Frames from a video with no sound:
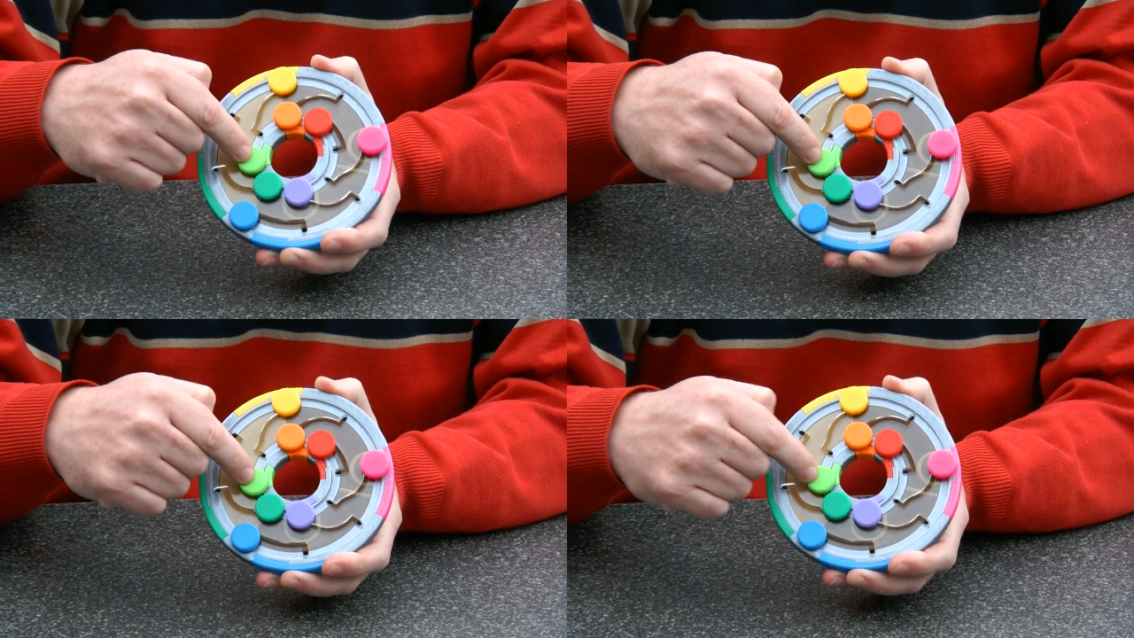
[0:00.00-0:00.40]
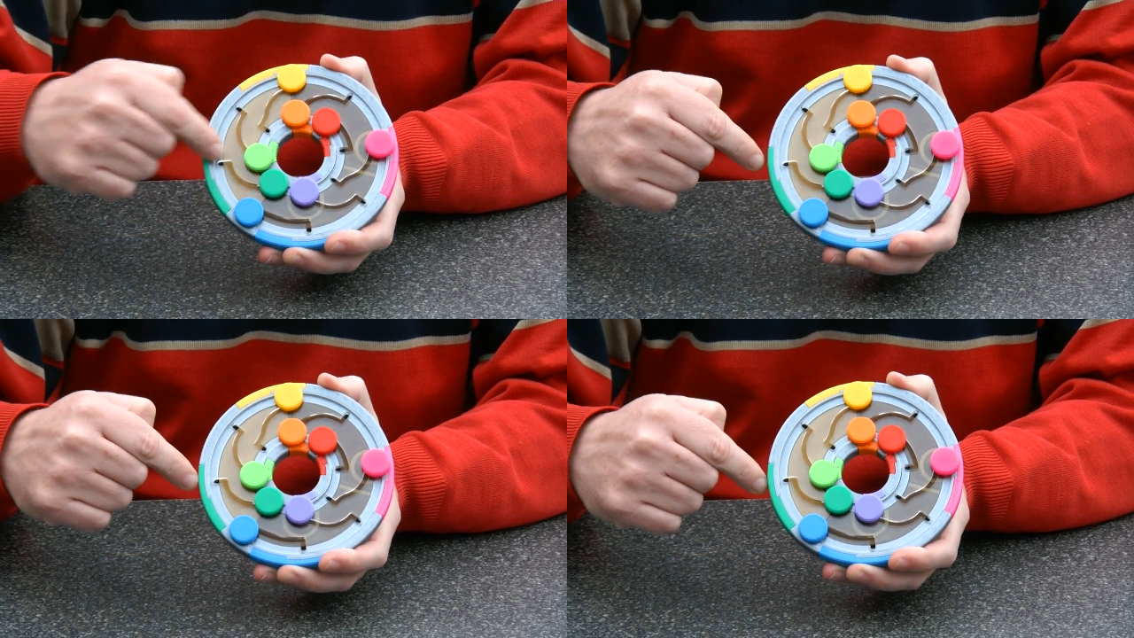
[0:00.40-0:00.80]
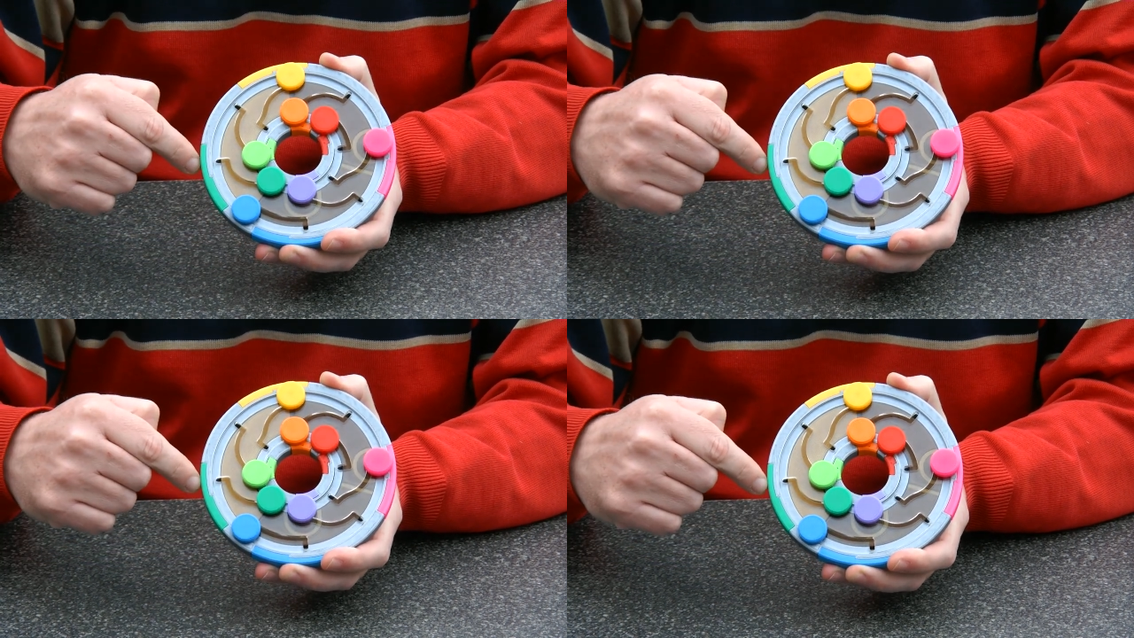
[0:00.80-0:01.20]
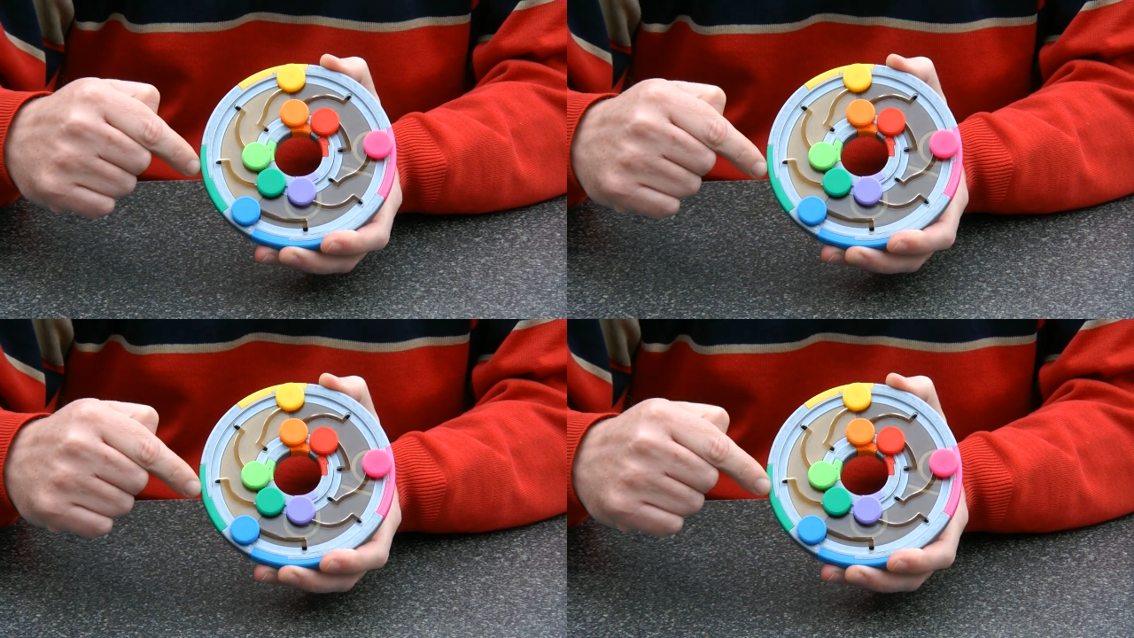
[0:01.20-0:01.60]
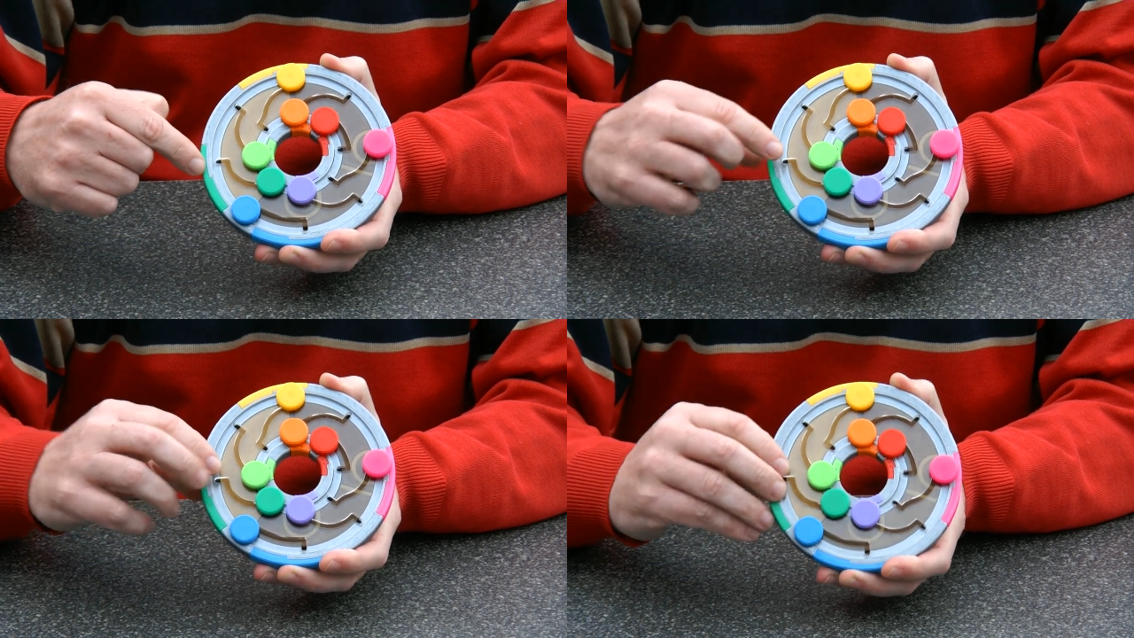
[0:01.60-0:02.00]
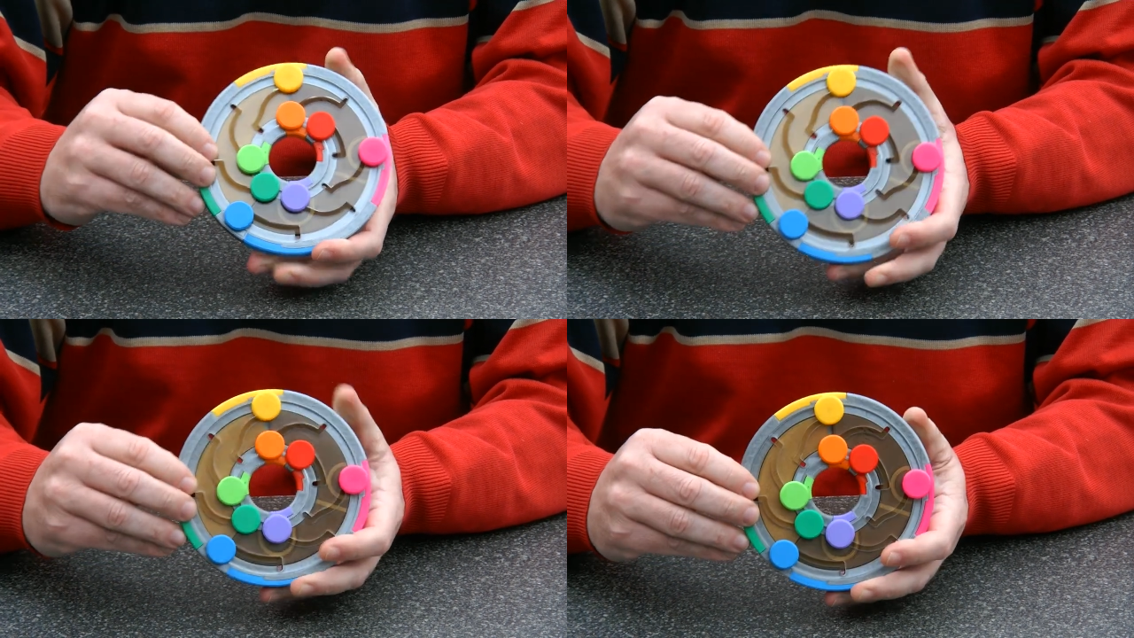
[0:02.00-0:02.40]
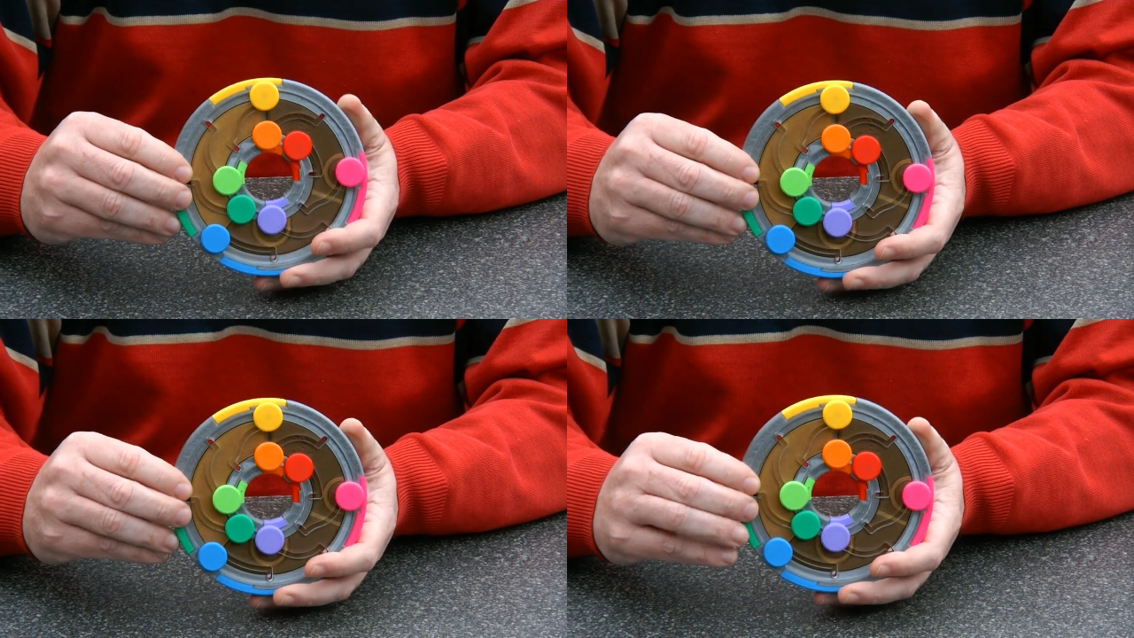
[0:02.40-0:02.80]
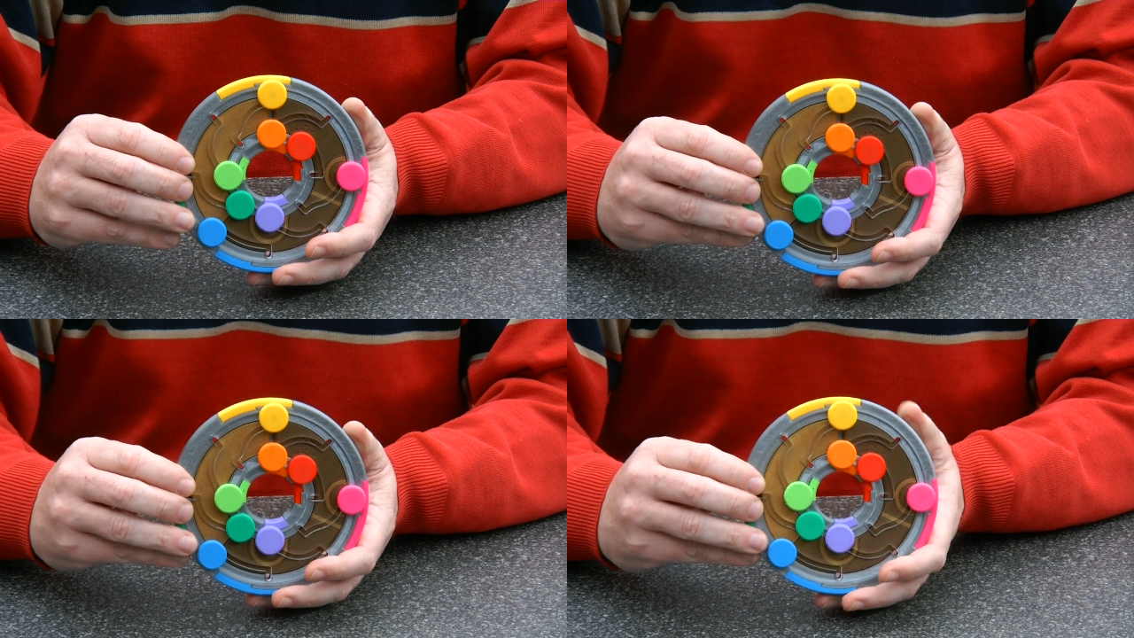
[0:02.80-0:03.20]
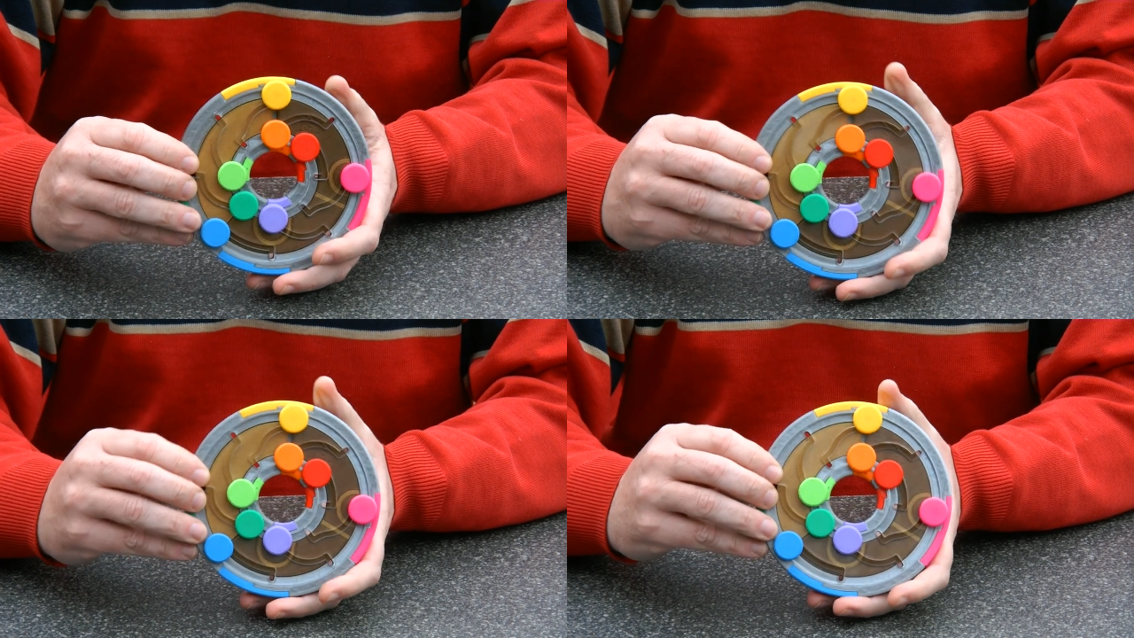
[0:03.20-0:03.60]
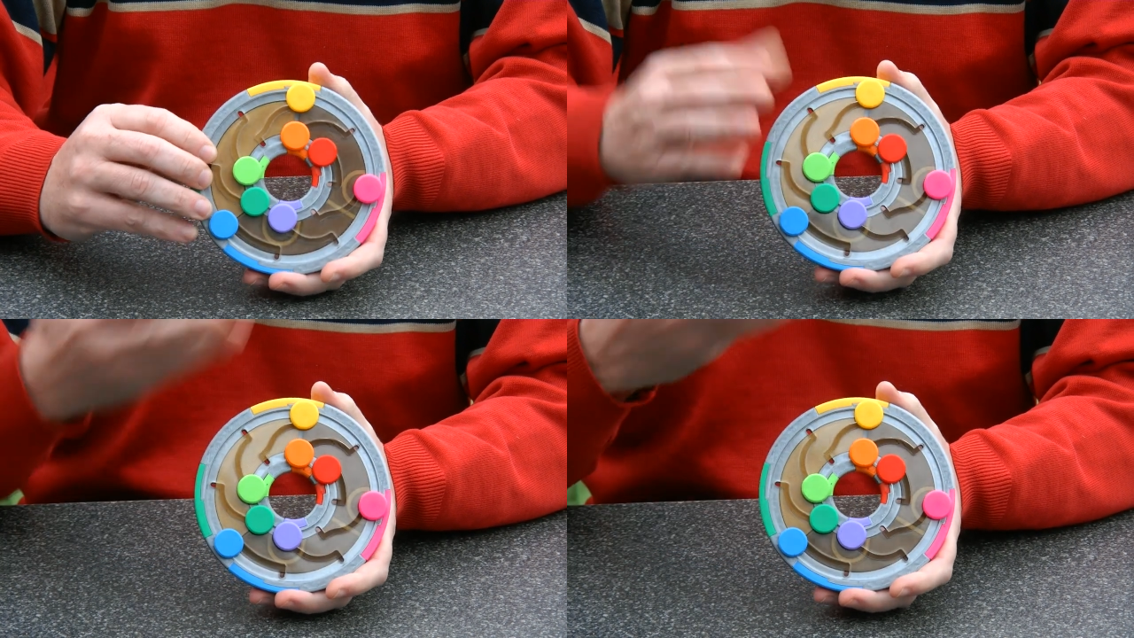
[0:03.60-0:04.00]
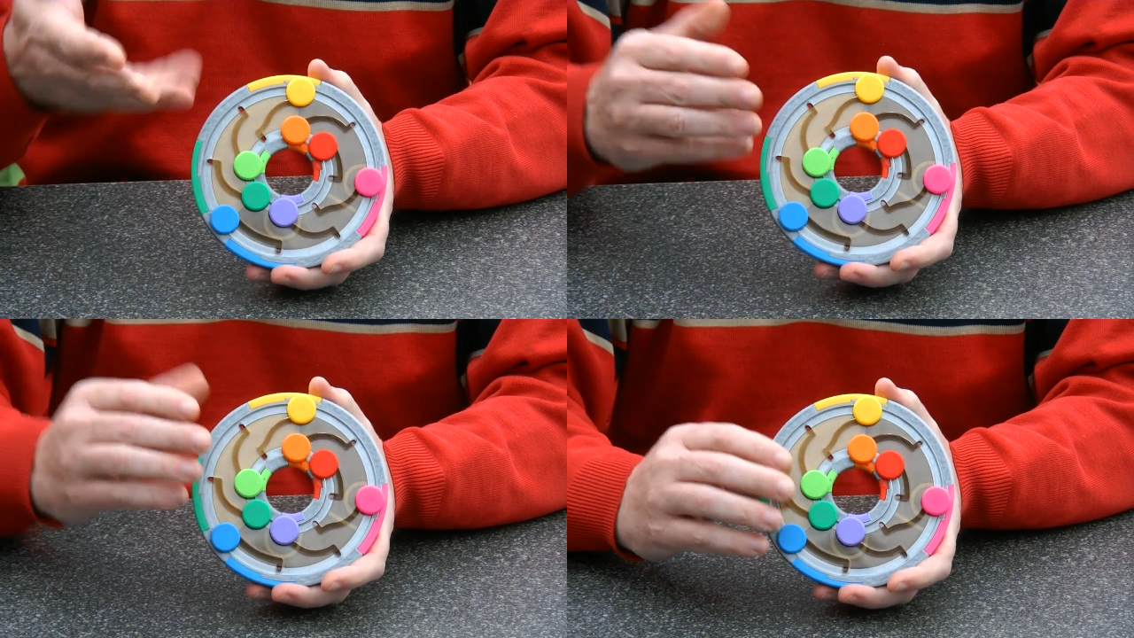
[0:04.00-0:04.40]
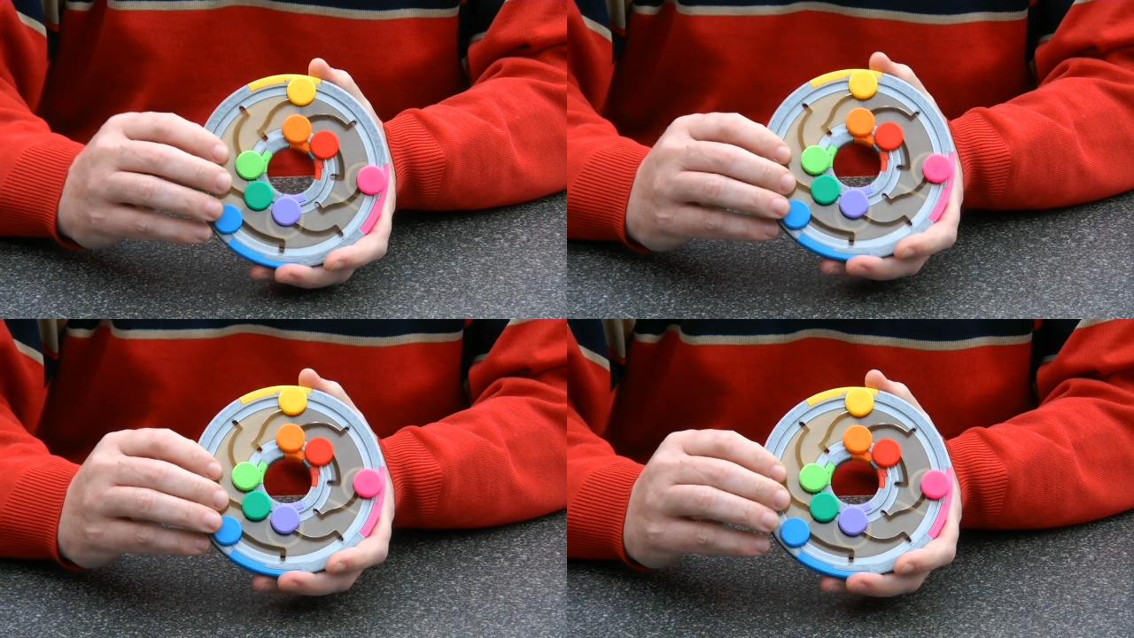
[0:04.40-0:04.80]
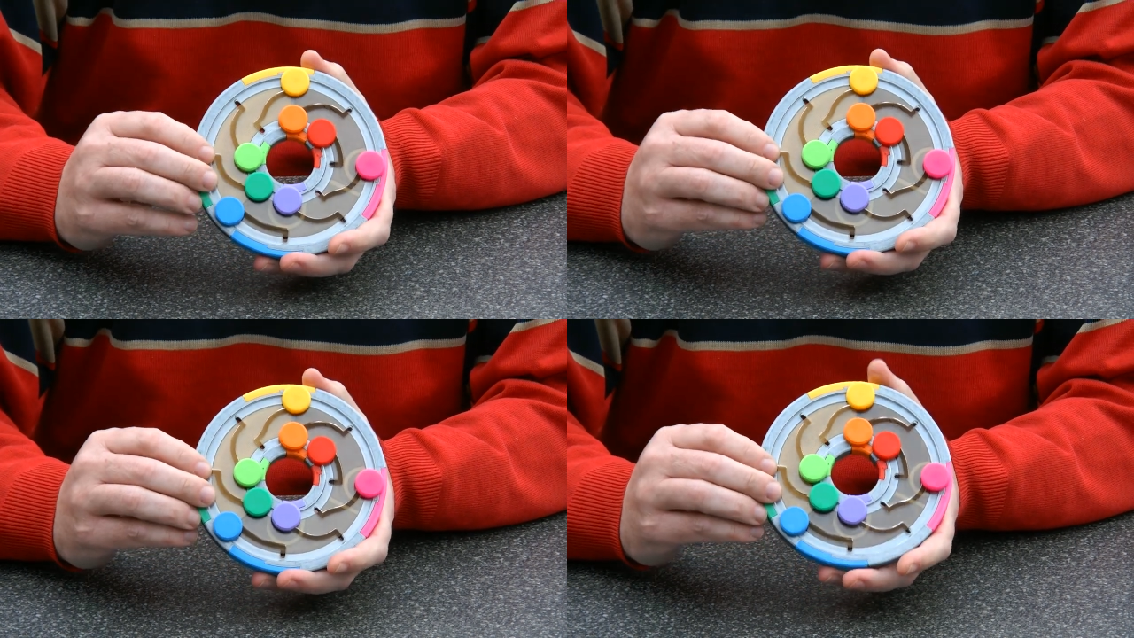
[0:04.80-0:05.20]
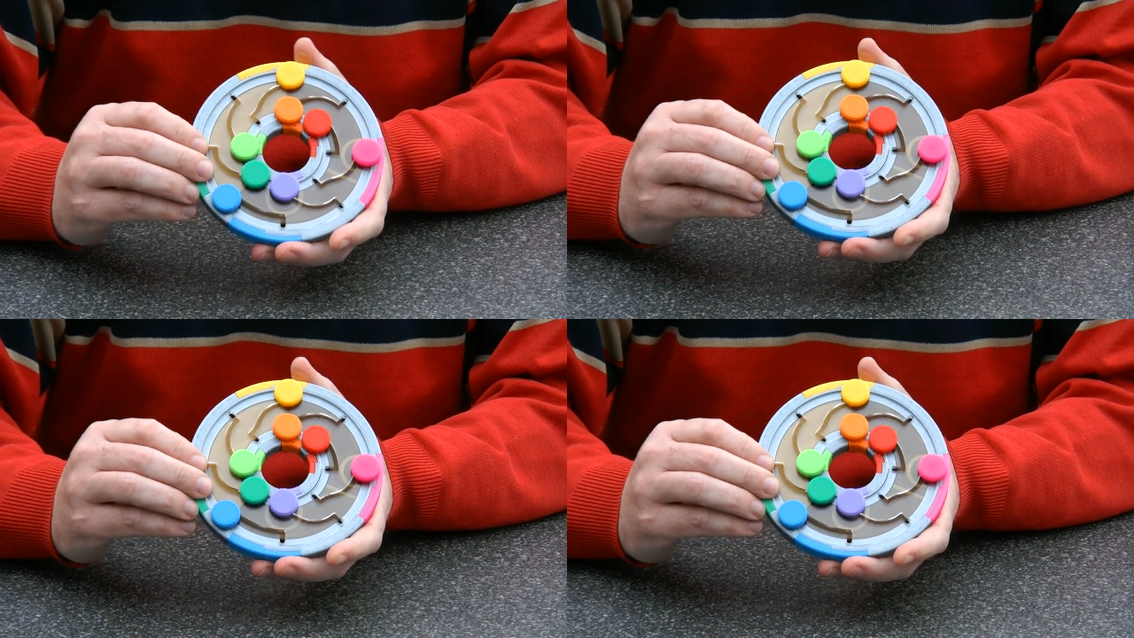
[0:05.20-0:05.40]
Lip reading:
No face is visible, so there are no lips to read.